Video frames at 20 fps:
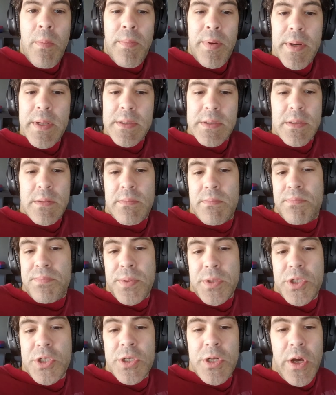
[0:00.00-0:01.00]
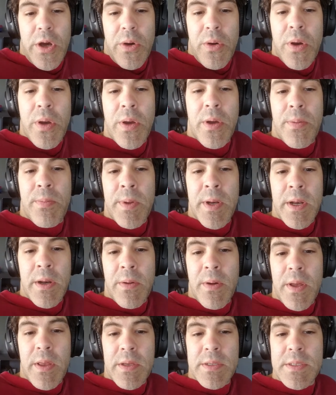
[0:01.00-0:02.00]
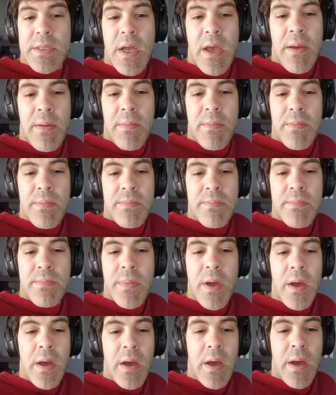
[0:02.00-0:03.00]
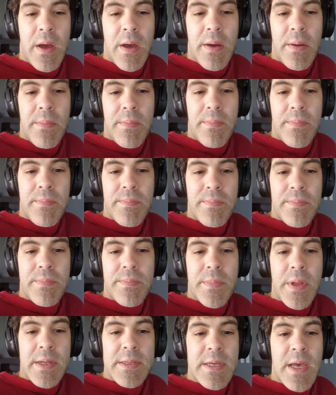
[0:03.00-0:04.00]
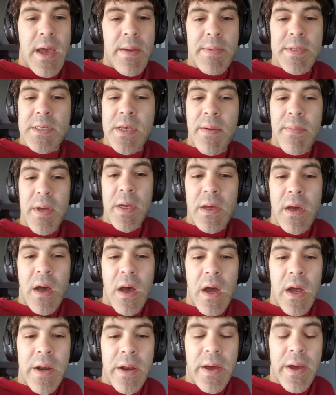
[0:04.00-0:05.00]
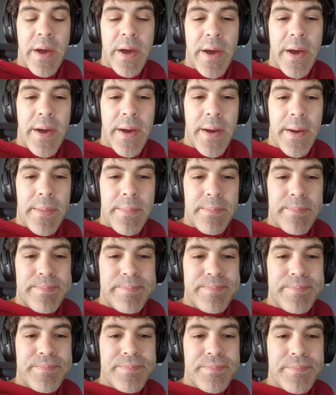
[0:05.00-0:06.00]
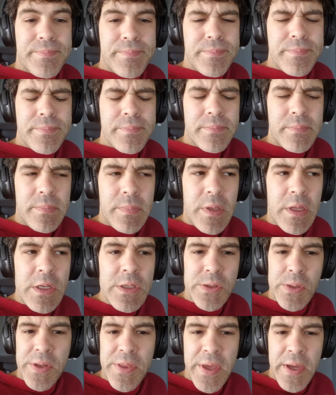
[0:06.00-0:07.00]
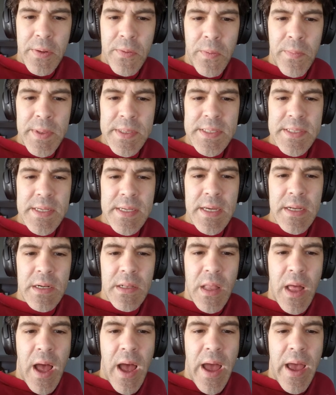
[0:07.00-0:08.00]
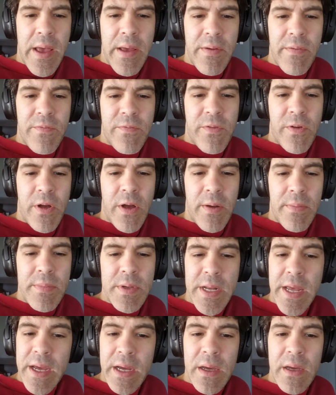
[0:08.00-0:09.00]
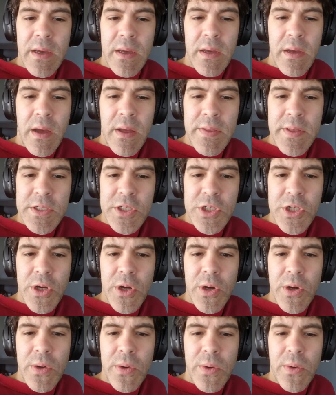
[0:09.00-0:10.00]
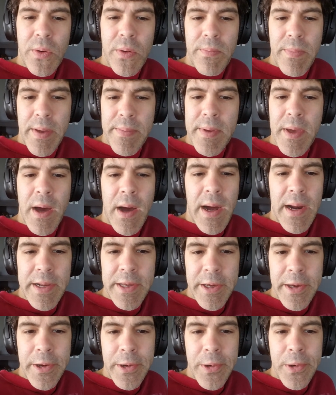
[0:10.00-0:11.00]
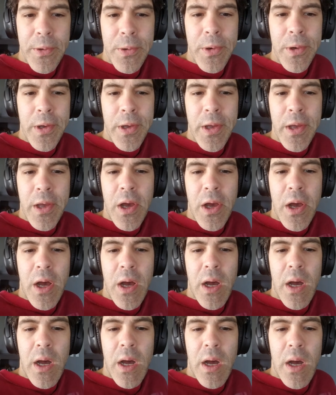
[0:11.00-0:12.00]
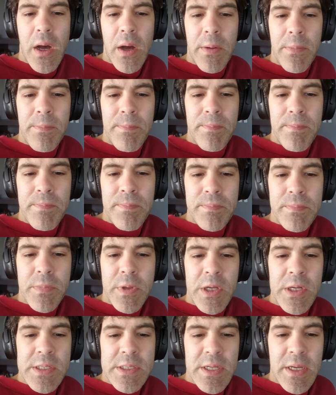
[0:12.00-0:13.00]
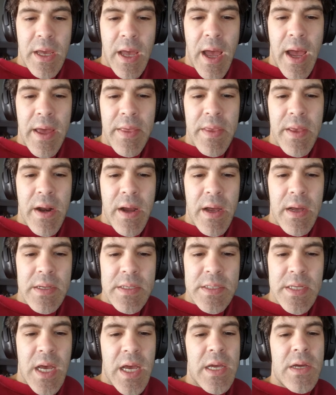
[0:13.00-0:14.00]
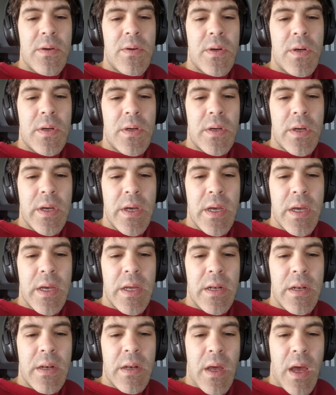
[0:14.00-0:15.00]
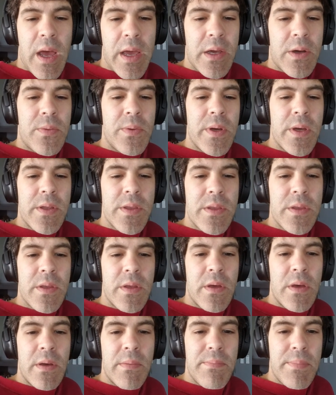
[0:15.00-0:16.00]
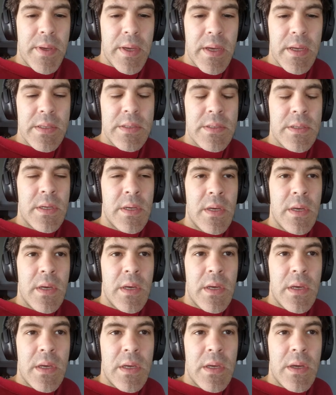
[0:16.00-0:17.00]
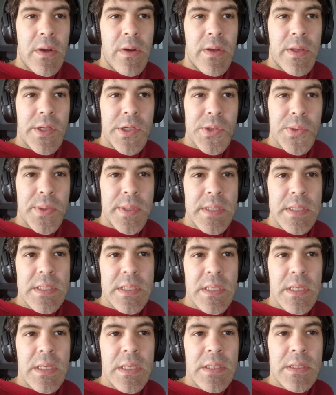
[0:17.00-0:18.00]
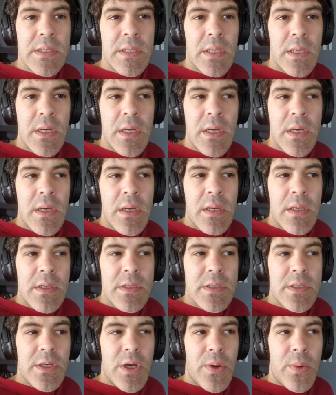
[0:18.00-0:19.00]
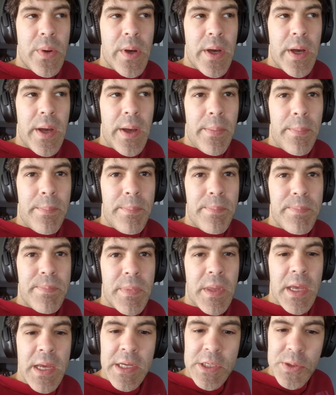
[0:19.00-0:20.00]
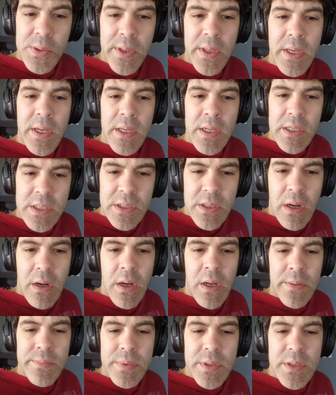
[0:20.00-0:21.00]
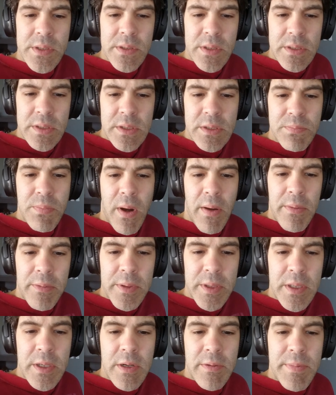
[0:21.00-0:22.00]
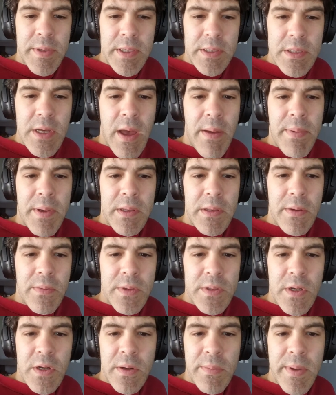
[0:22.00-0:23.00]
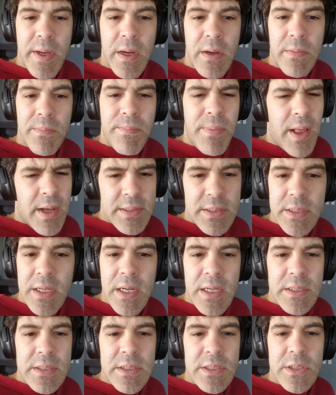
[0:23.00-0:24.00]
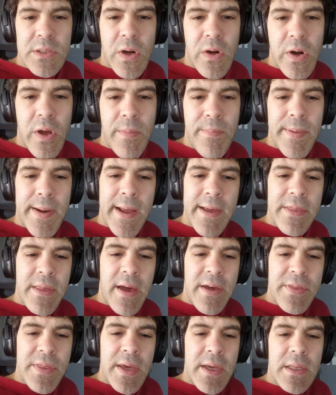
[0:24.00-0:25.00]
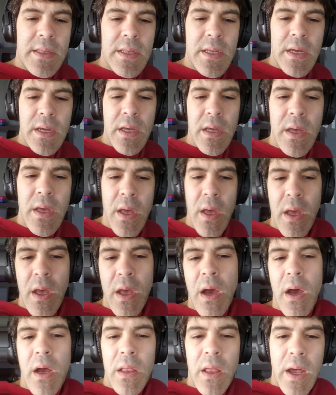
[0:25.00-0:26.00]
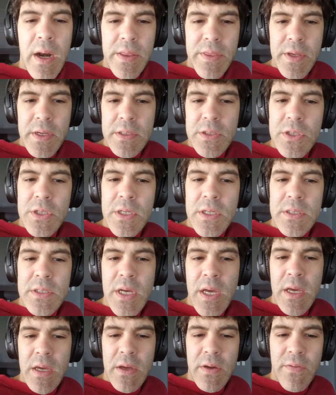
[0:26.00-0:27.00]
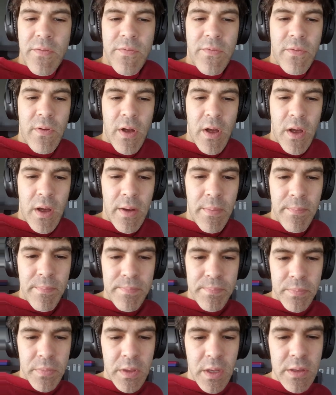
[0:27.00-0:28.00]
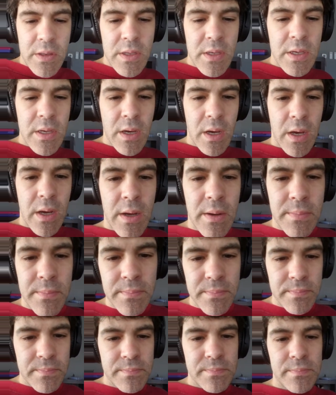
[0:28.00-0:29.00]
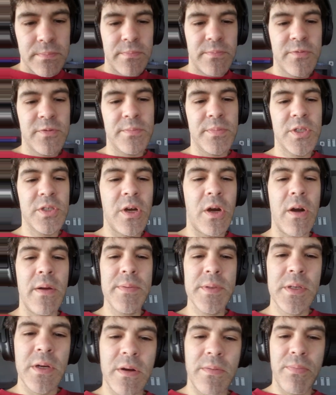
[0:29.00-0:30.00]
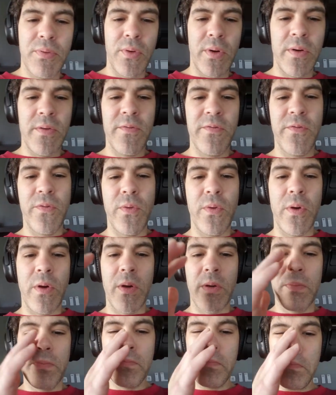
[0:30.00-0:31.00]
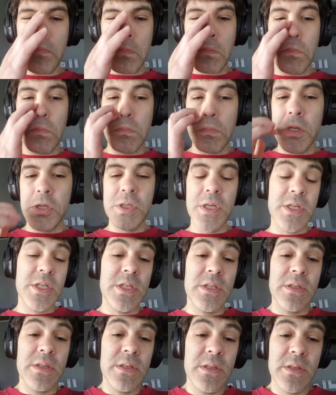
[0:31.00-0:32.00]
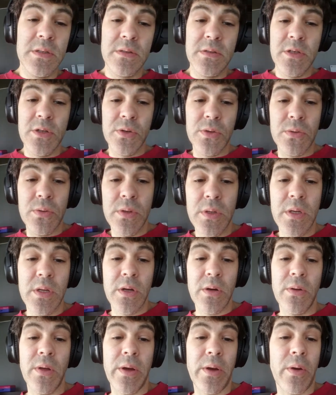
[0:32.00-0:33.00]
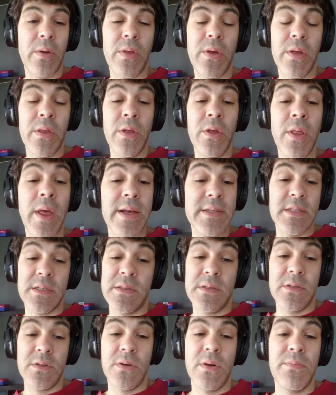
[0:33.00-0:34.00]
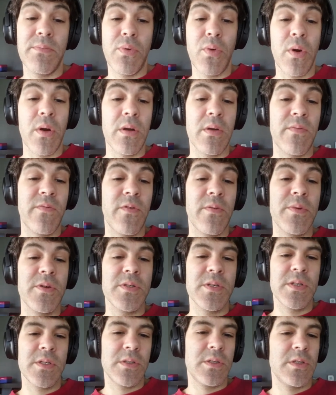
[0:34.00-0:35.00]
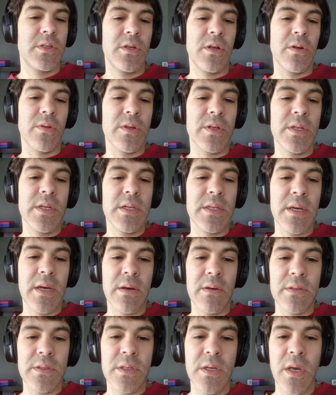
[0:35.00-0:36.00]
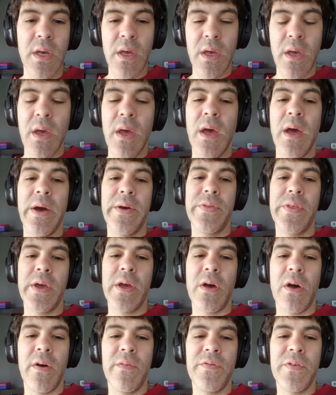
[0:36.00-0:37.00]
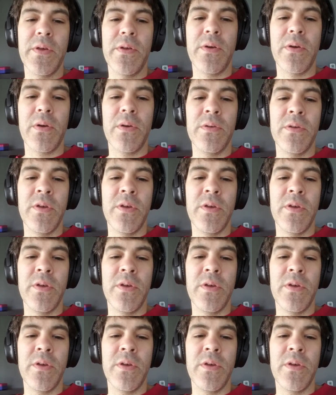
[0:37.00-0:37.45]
but it's but you know but anyway this time um, that time is come and gone um, so i think we'll be seeing a lot from nick on the show maybe audio um, nick's a guy that i cycle and hike with a bit here in the twin cities so um, he's really into startups. That's probably going to be a topic that we talk about. Sonic's a startup, but I, I, think that a lot of things you can take from the um, from startups. They're important for musicians too. You know, like or the, the, lessons are important for musicians. You know, the details I think often are